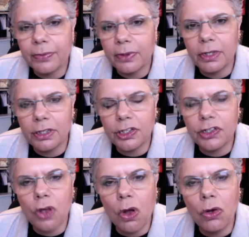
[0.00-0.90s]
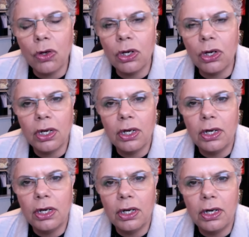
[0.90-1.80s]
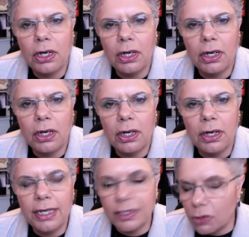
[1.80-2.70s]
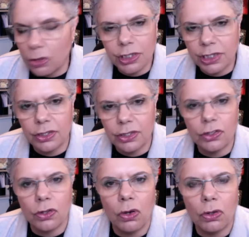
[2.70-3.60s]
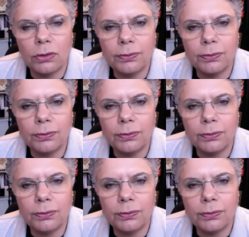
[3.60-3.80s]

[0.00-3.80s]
that a song is not just a song.